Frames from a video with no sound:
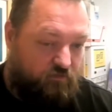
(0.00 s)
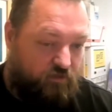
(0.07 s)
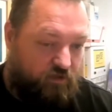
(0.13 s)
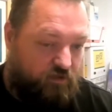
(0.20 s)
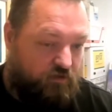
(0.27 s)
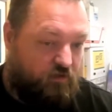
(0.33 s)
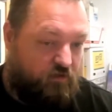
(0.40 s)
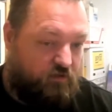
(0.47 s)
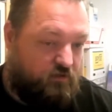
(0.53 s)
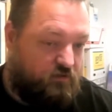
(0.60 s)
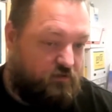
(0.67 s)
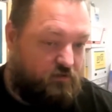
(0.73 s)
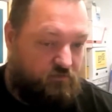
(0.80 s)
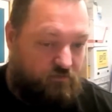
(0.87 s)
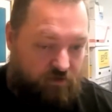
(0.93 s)
It,
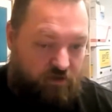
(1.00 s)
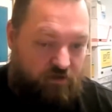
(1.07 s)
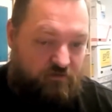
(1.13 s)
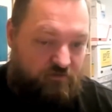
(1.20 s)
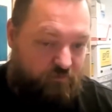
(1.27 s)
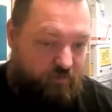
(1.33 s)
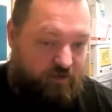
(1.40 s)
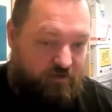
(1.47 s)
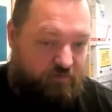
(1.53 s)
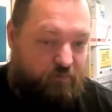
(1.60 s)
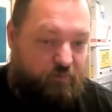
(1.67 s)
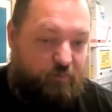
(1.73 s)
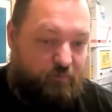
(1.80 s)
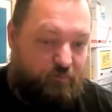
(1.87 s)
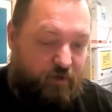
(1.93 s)
it just makes
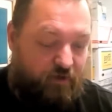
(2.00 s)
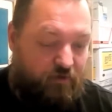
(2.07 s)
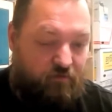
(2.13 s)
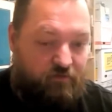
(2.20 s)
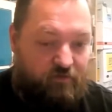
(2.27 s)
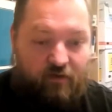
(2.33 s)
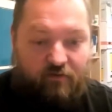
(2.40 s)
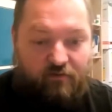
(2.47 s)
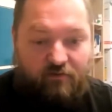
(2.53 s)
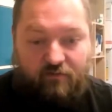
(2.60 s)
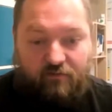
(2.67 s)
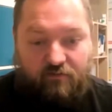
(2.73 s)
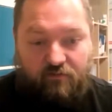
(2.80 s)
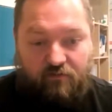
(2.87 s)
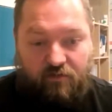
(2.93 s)
better
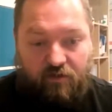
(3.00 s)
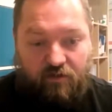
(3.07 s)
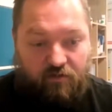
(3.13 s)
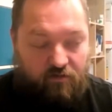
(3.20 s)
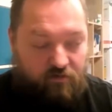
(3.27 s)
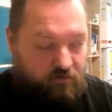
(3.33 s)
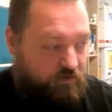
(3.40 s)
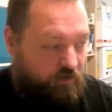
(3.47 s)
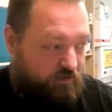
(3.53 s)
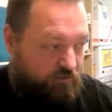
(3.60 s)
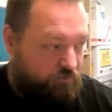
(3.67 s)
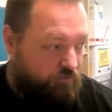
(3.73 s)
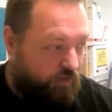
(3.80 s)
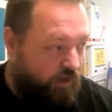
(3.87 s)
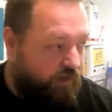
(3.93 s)
sense.
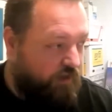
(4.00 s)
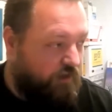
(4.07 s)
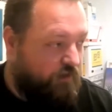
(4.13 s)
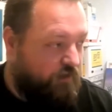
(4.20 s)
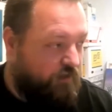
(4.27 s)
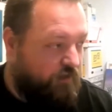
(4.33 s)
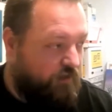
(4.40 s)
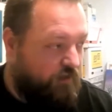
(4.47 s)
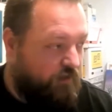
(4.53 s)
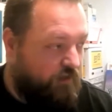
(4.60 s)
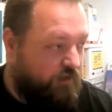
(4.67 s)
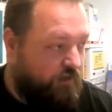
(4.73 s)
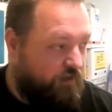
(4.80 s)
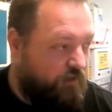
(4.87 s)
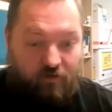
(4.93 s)
That's why when you
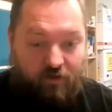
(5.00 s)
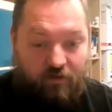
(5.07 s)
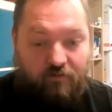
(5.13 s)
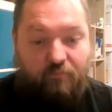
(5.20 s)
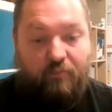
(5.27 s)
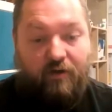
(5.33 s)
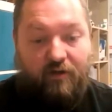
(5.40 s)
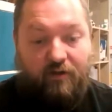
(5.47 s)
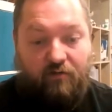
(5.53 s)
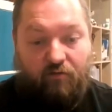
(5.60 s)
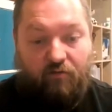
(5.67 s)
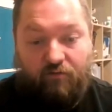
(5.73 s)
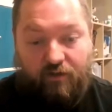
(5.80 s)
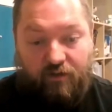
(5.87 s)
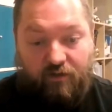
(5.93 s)
look at page
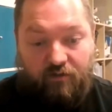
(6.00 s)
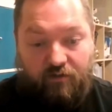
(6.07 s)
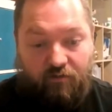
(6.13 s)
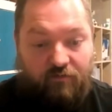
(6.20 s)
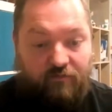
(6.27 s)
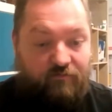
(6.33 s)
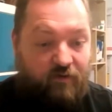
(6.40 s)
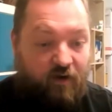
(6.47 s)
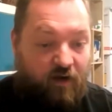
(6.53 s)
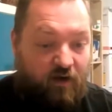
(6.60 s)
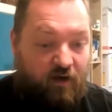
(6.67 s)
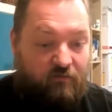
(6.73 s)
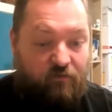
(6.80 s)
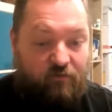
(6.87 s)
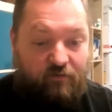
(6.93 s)
three or
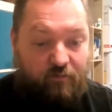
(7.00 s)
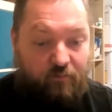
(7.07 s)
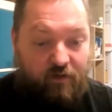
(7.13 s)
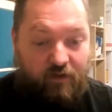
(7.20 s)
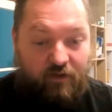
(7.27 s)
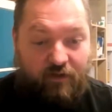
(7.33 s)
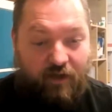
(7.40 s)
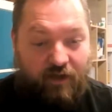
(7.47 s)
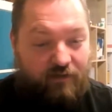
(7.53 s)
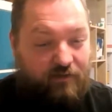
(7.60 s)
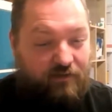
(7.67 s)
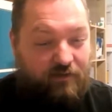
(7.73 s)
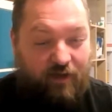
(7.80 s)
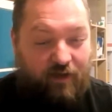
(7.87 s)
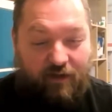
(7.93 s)
five or something like that,
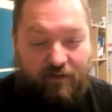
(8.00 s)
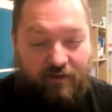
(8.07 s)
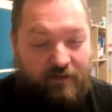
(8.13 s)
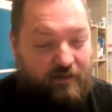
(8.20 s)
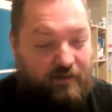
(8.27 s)
that